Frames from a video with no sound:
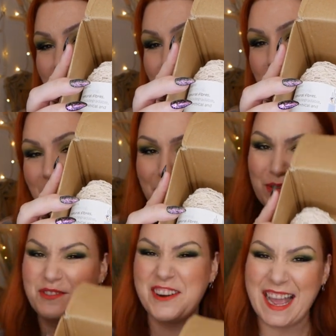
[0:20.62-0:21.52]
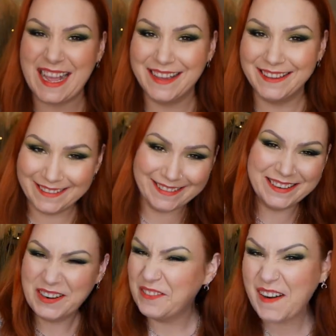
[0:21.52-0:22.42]
a ball of string?
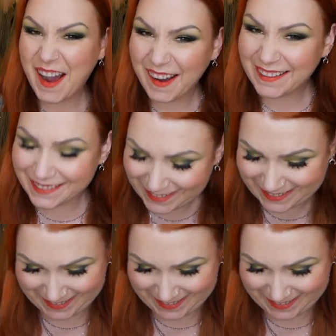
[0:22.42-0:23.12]
What?